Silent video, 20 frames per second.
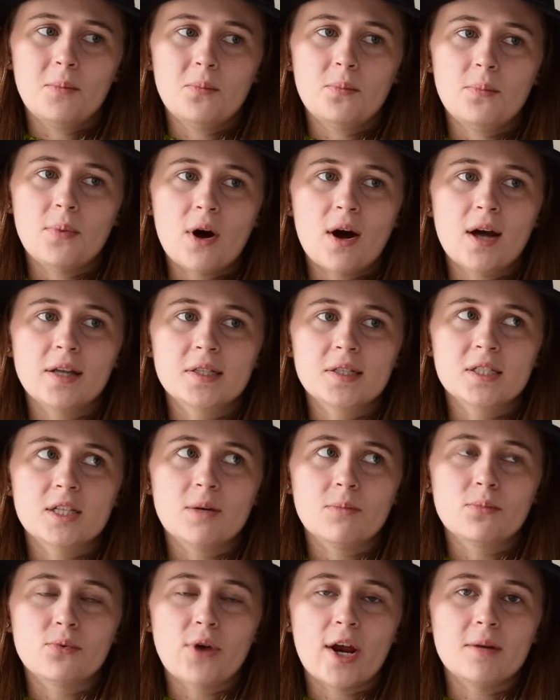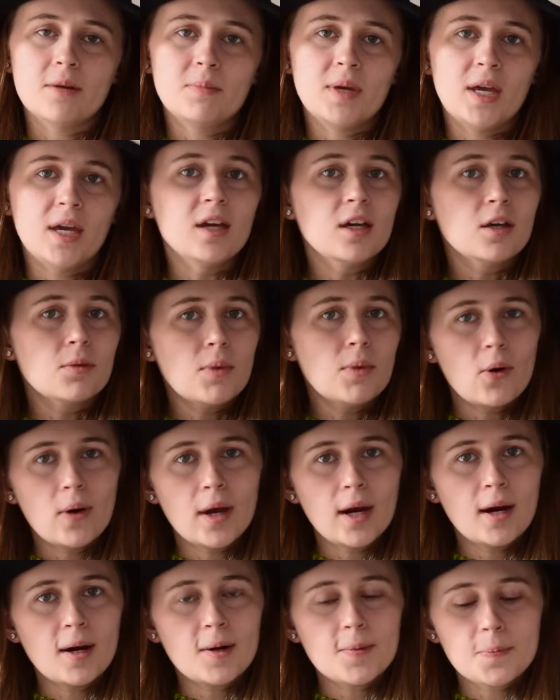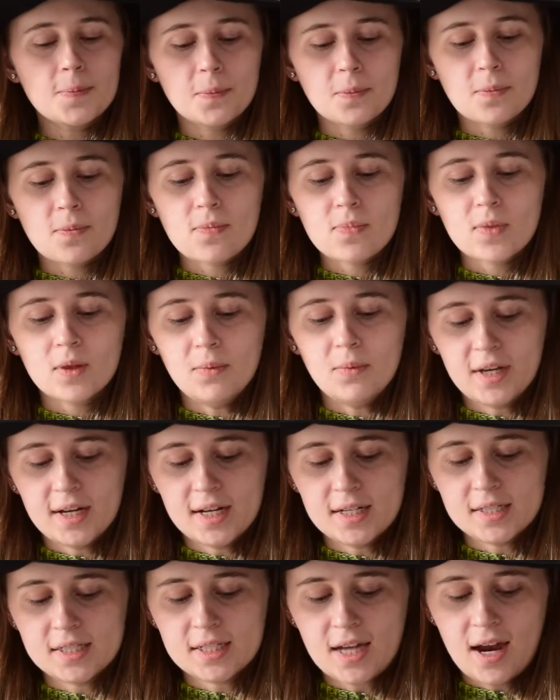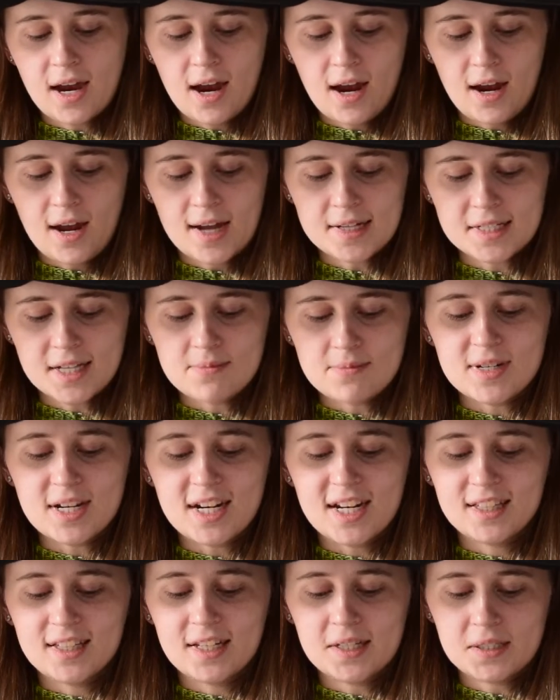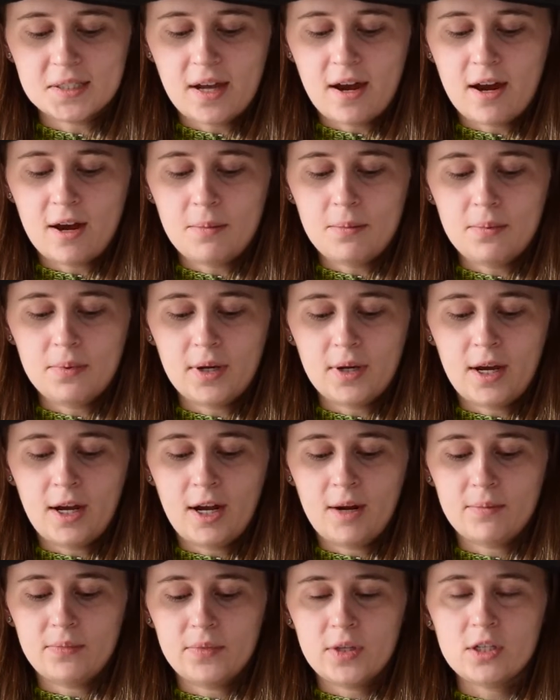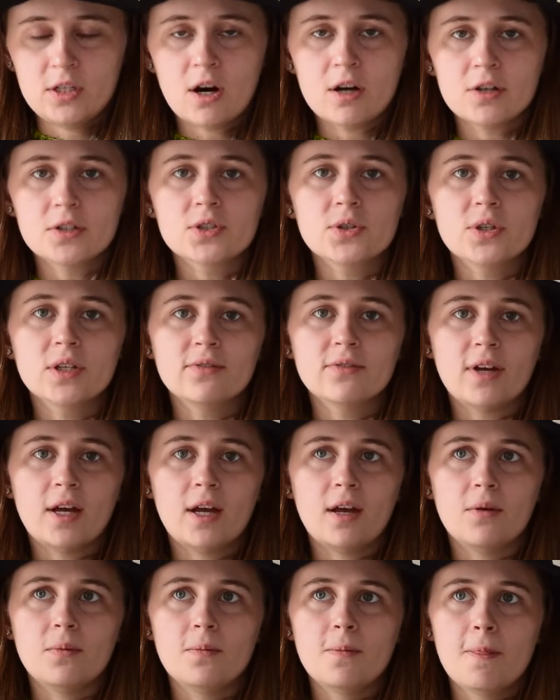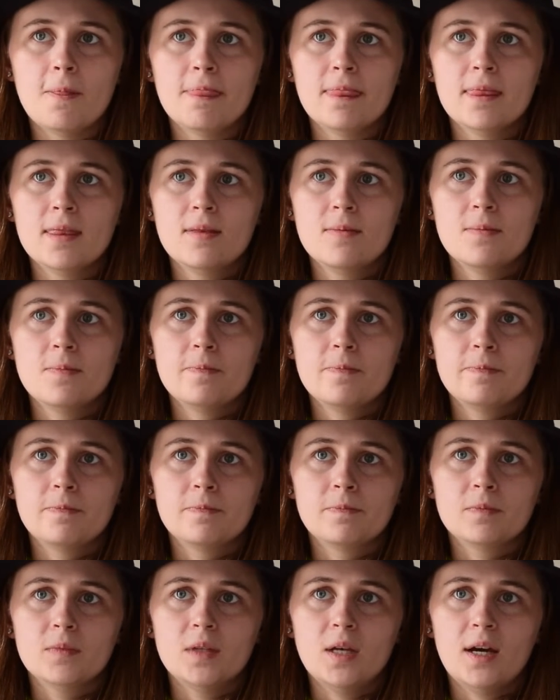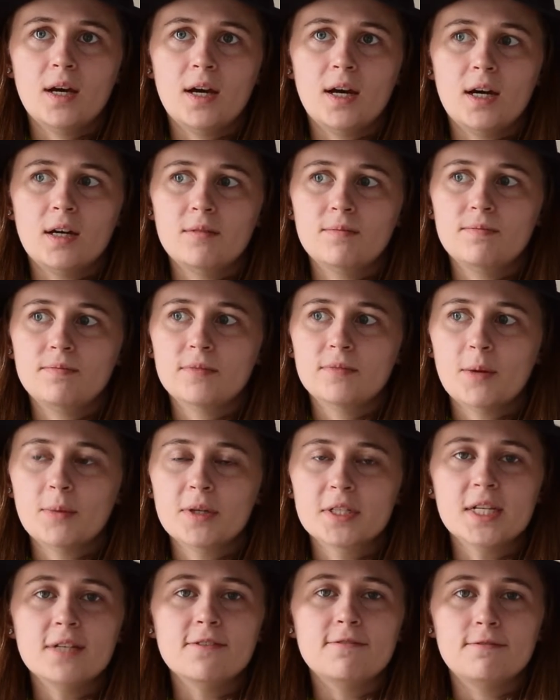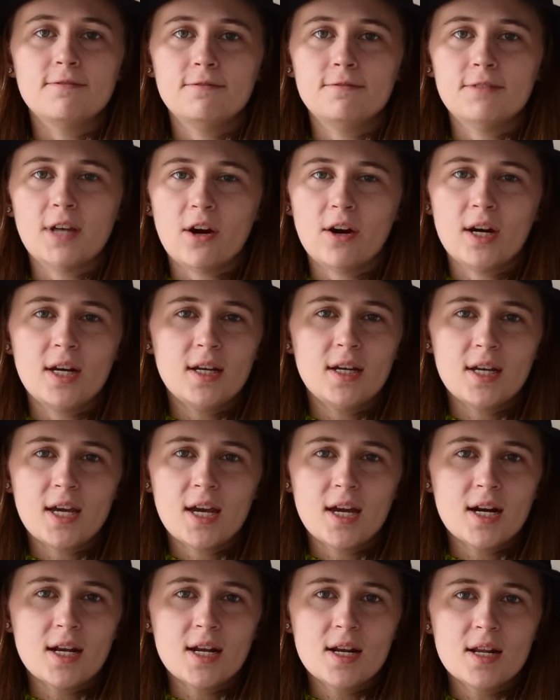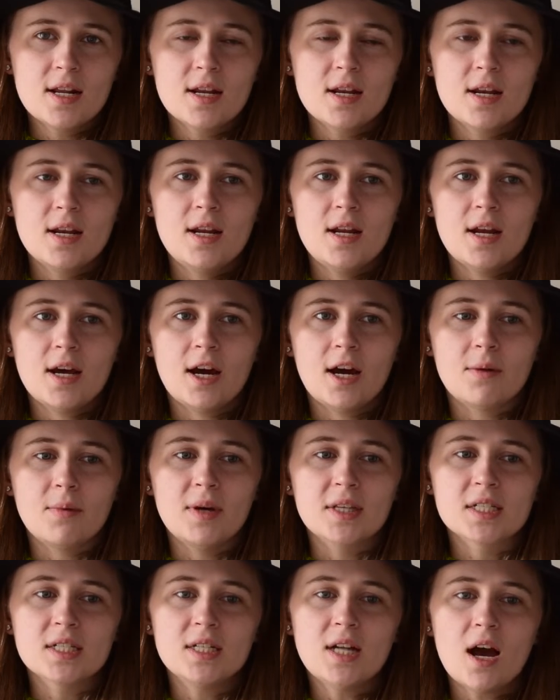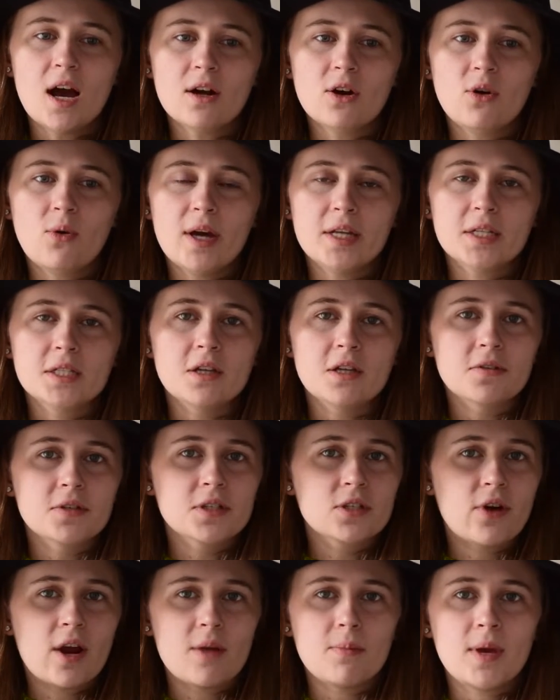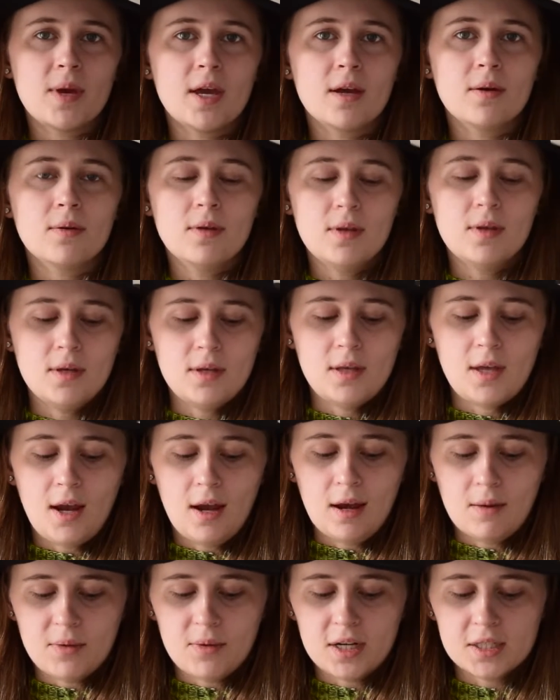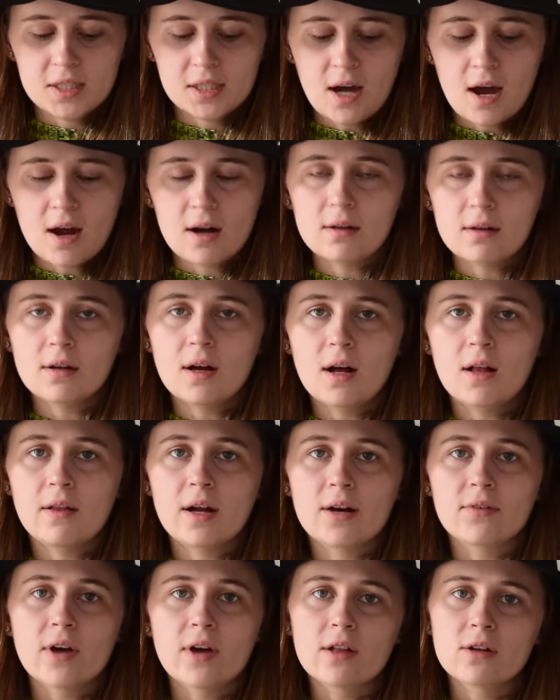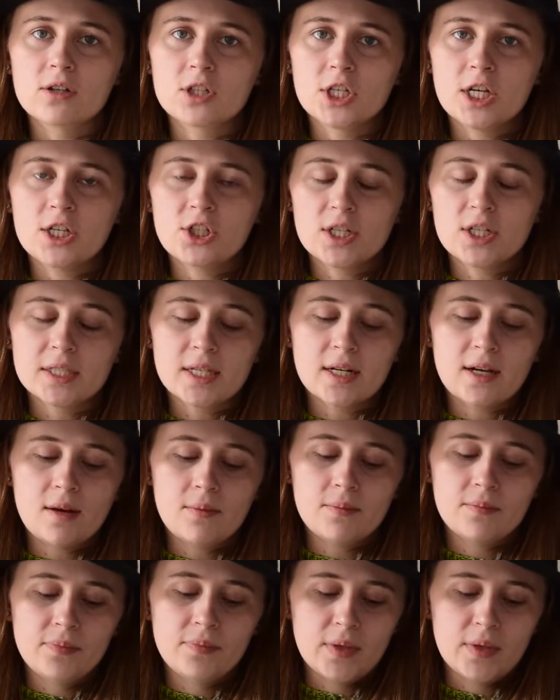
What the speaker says: bought some bright pink mohair, because as I'm knitting this up, the yarn's sort of I'm going to say variegated. It's not quite self-striping, but it's got a lot of color changes in it.